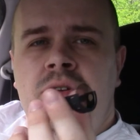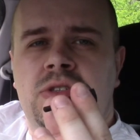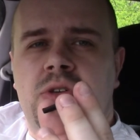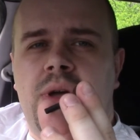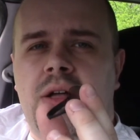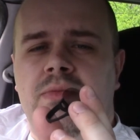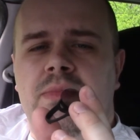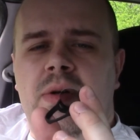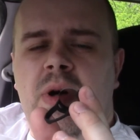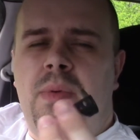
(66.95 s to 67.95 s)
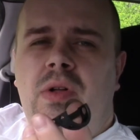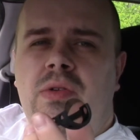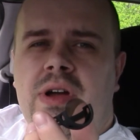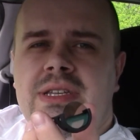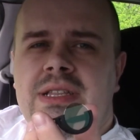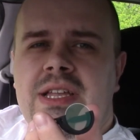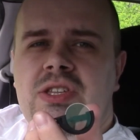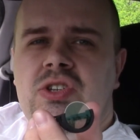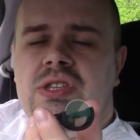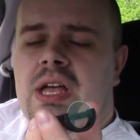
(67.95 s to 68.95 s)
to help, well, polarising
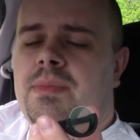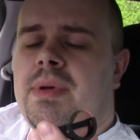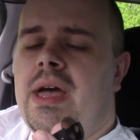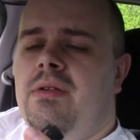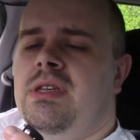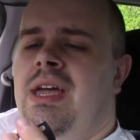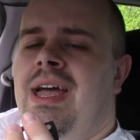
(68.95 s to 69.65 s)
lens just to help it out.